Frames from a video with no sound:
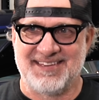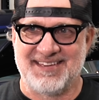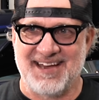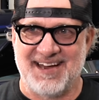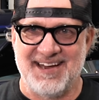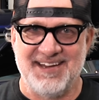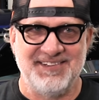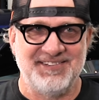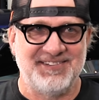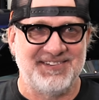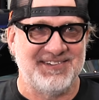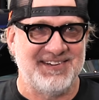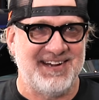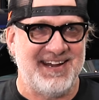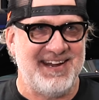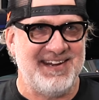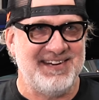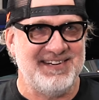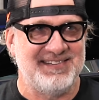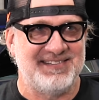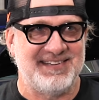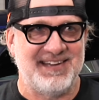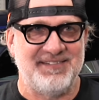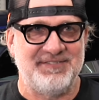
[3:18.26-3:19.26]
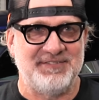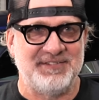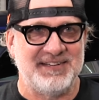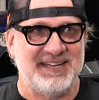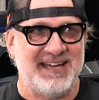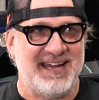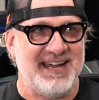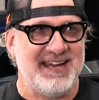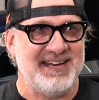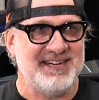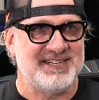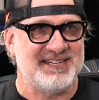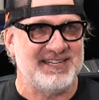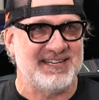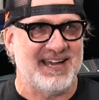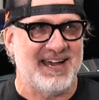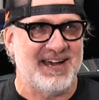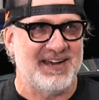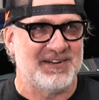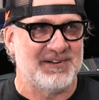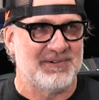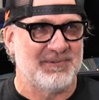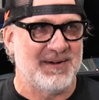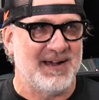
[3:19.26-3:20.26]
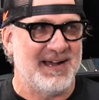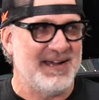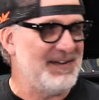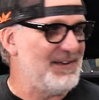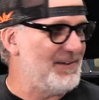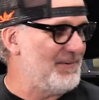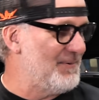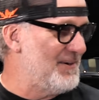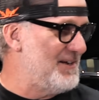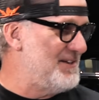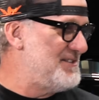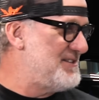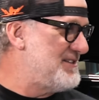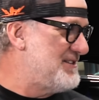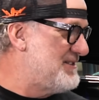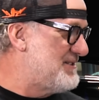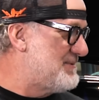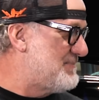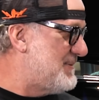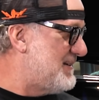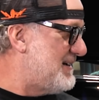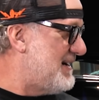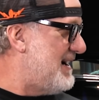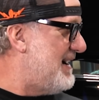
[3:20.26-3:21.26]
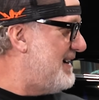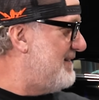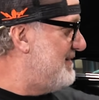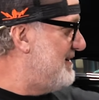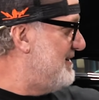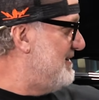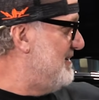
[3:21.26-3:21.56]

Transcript: guys are a- definitely aging out of riding rigids, but I have a